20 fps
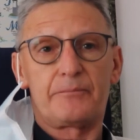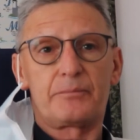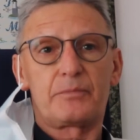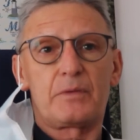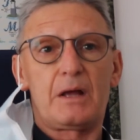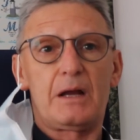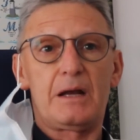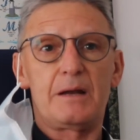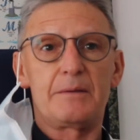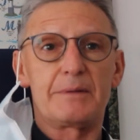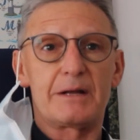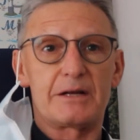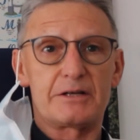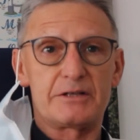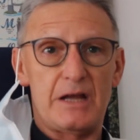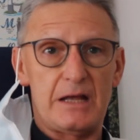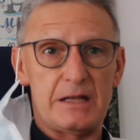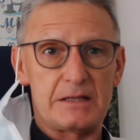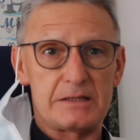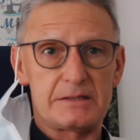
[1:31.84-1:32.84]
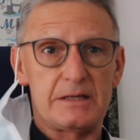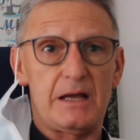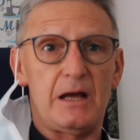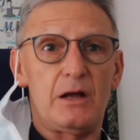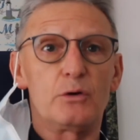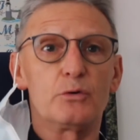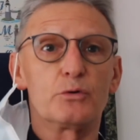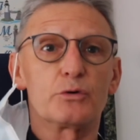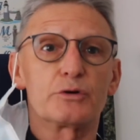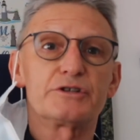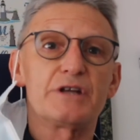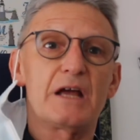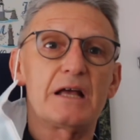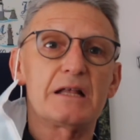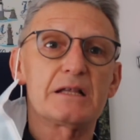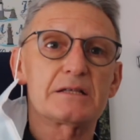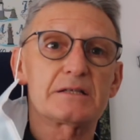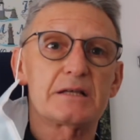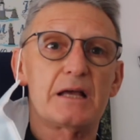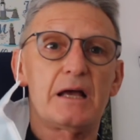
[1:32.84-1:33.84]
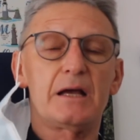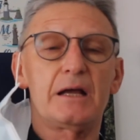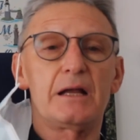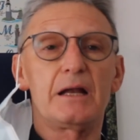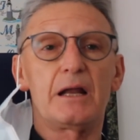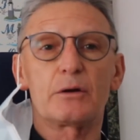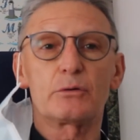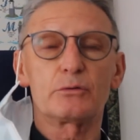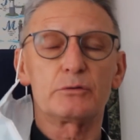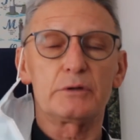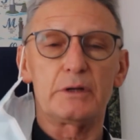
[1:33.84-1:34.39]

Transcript: The track has also been extremely useful in